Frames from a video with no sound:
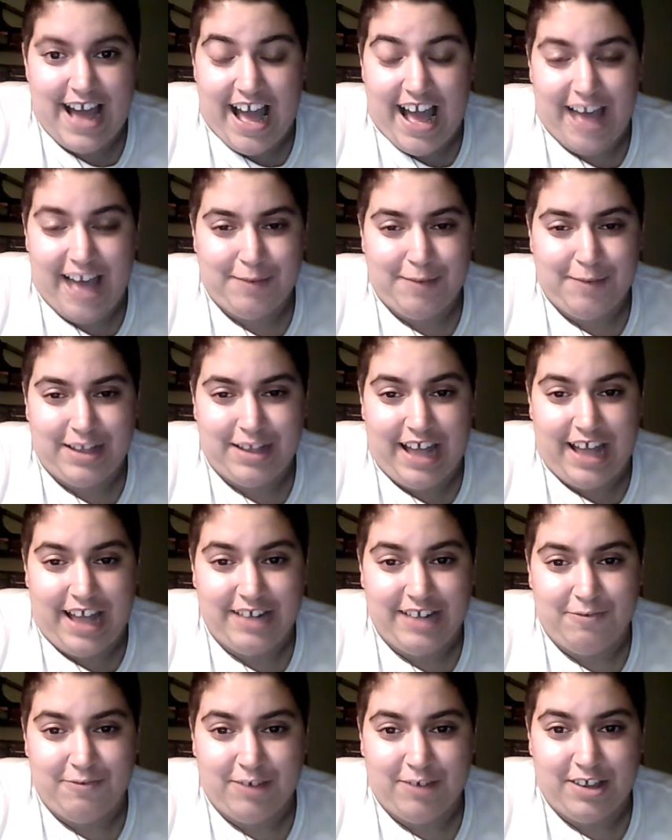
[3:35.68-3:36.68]
I mean, I
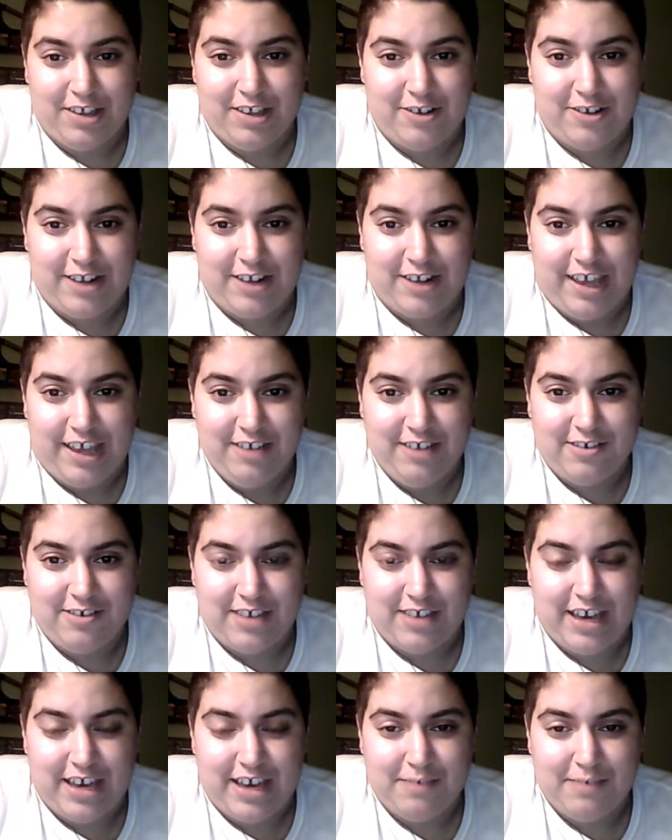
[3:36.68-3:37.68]
didn't really know how to answer
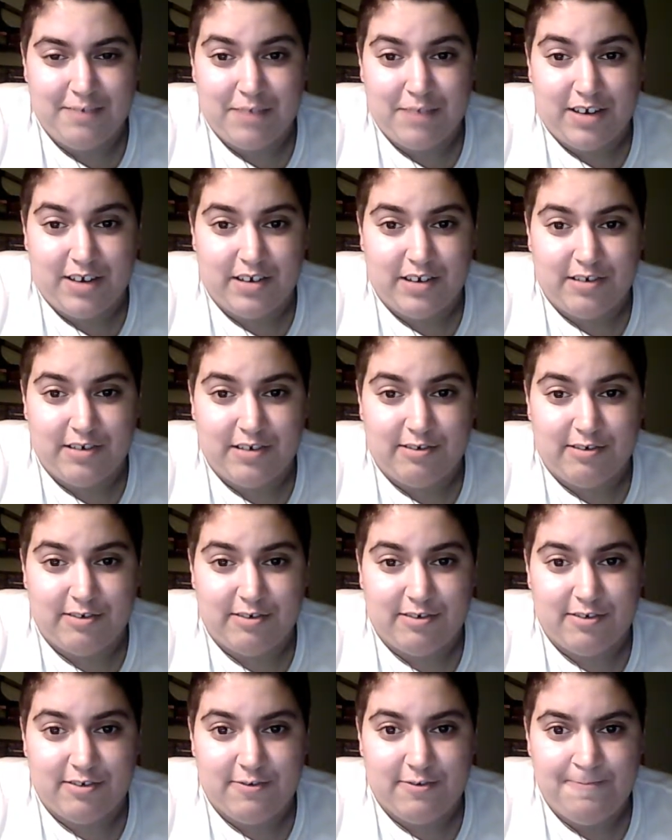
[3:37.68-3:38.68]
that
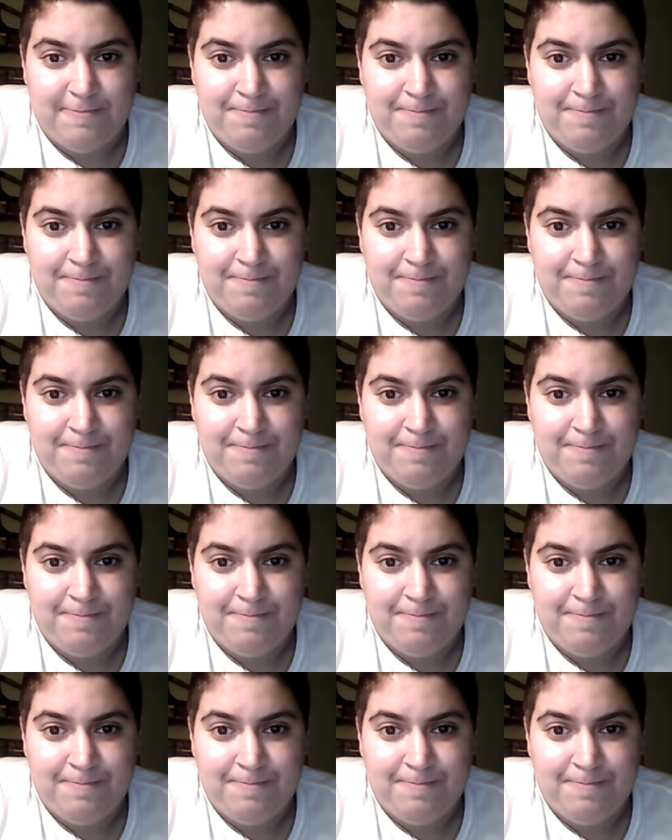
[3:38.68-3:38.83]
because,